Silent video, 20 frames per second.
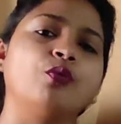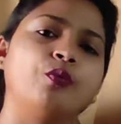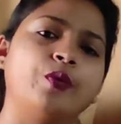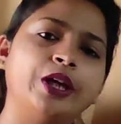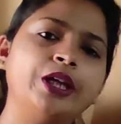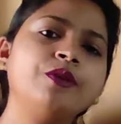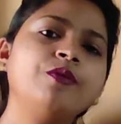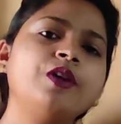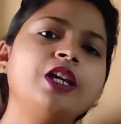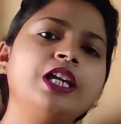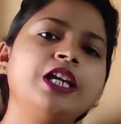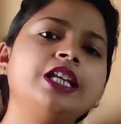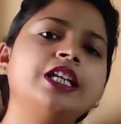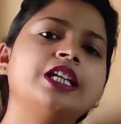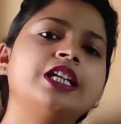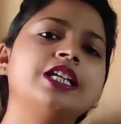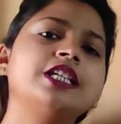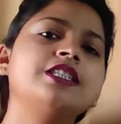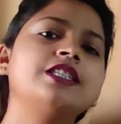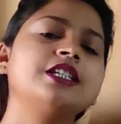When we
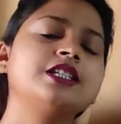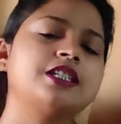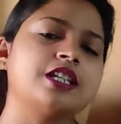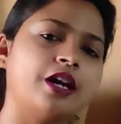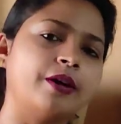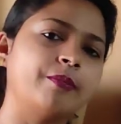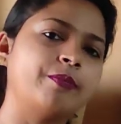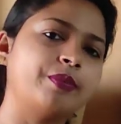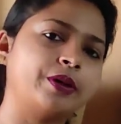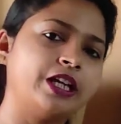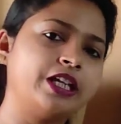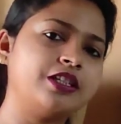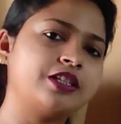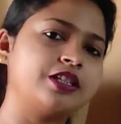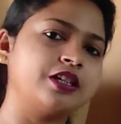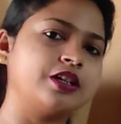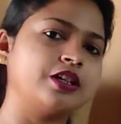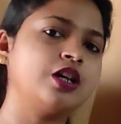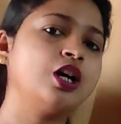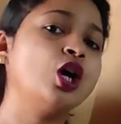increase the
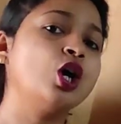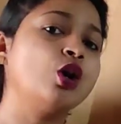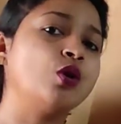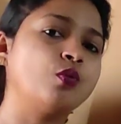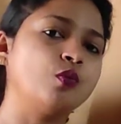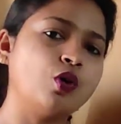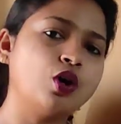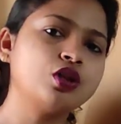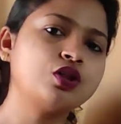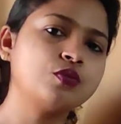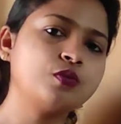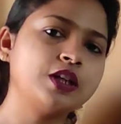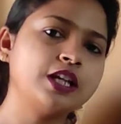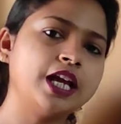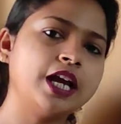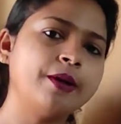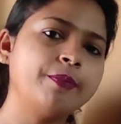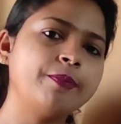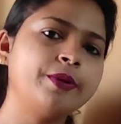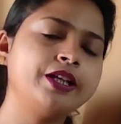temperature, what will
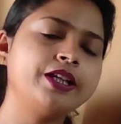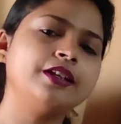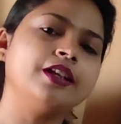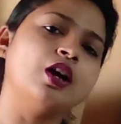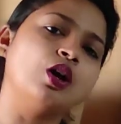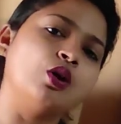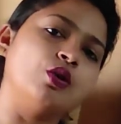happen?